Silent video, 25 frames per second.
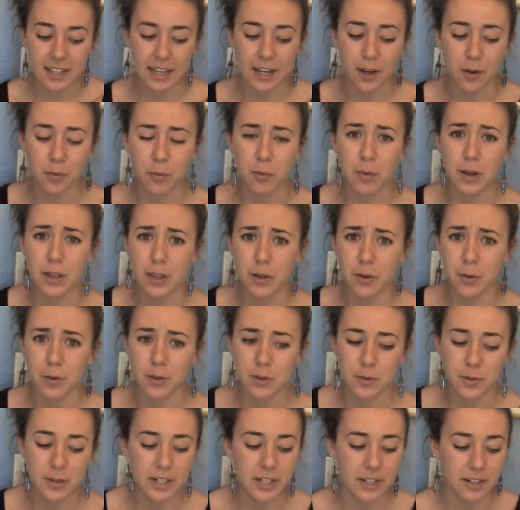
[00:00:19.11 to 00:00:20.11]
like a really
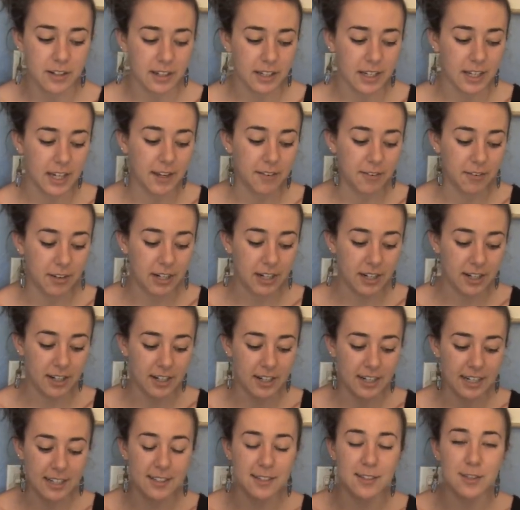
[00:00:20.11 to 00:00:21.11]
old one here, like I have right here.
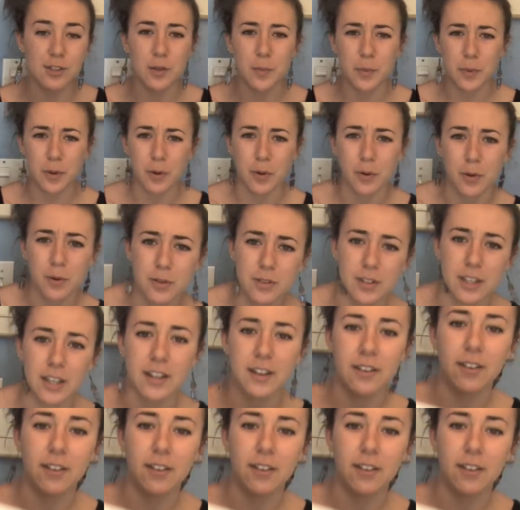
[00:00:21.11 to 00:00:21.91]
It's super old, I